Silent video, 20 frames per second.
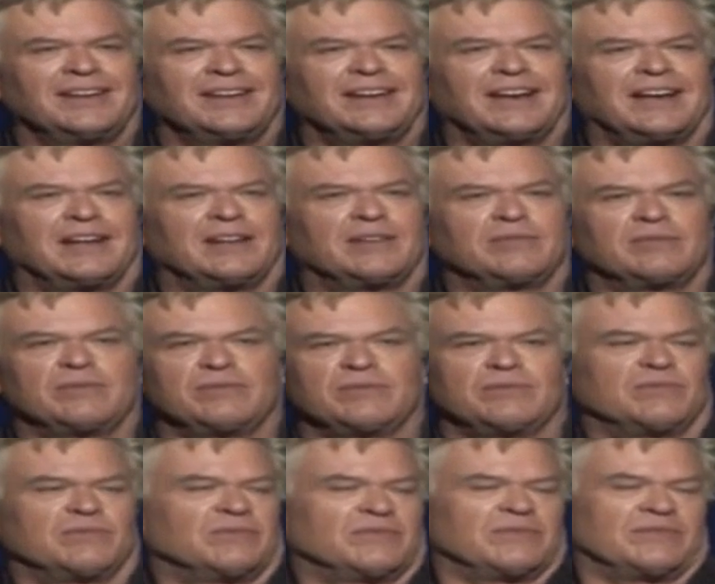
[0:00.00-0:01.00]
And
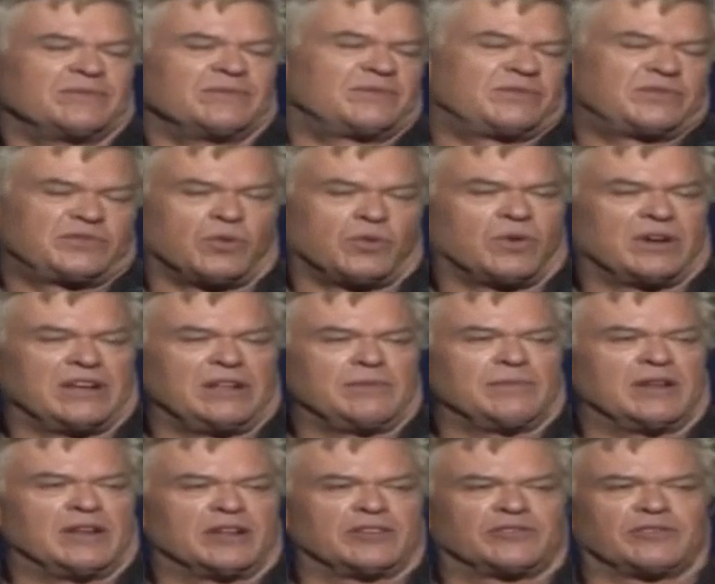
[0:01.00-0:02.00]
20
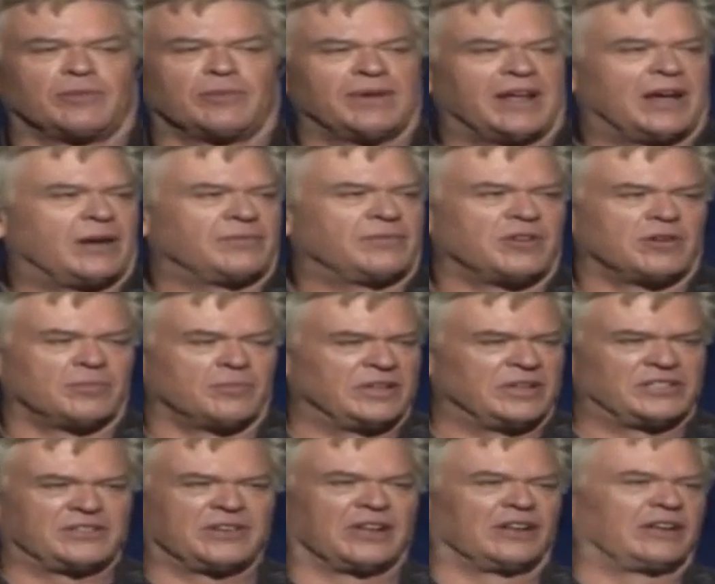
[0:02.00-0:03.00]
minutes from now,
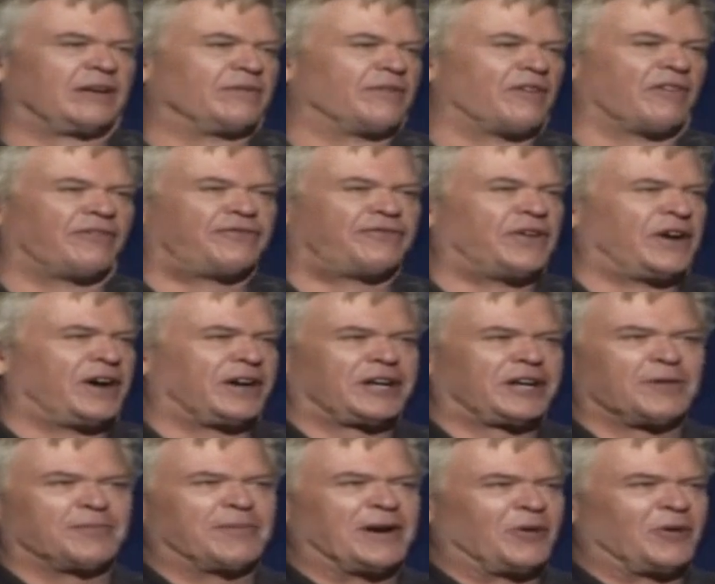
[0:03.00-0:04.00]
nobody's gonna give a fuck
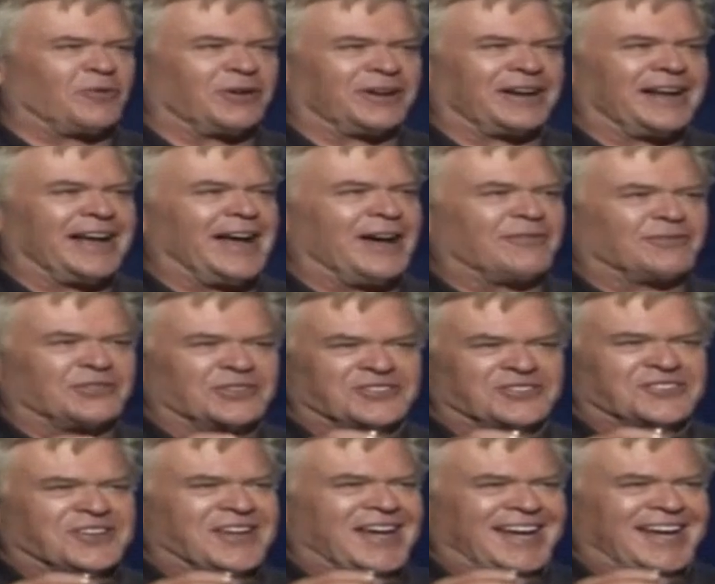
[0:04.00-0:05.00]
about what I have to
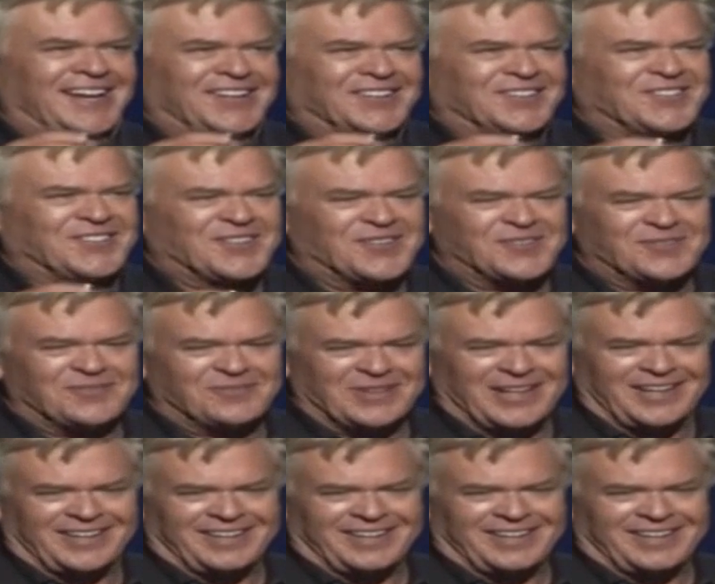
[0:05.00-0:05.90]
say. So, like,